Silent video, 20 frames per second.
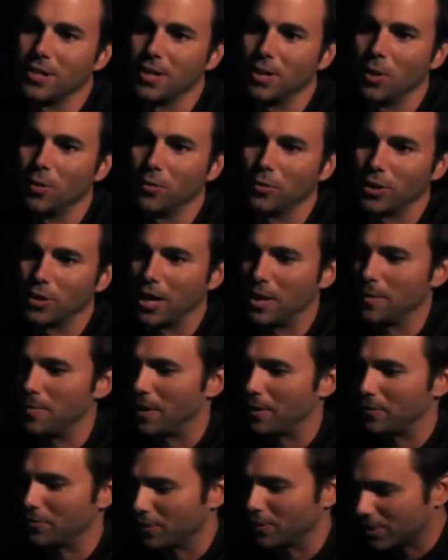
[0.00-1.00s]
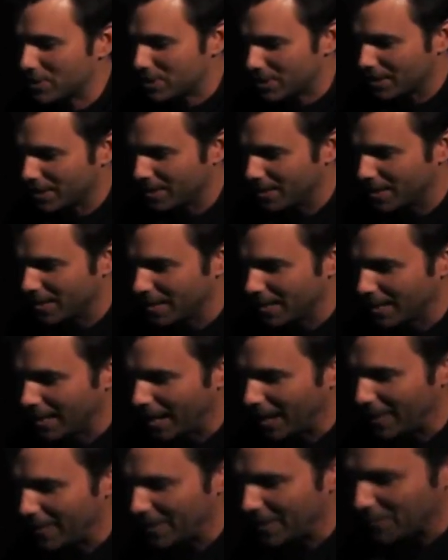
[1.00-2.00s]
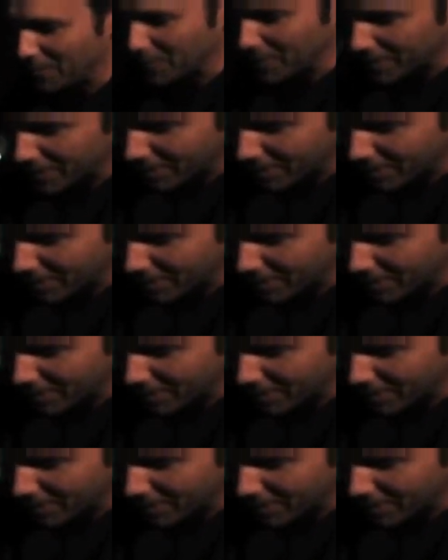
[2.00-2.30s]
It overcame that friction, and then we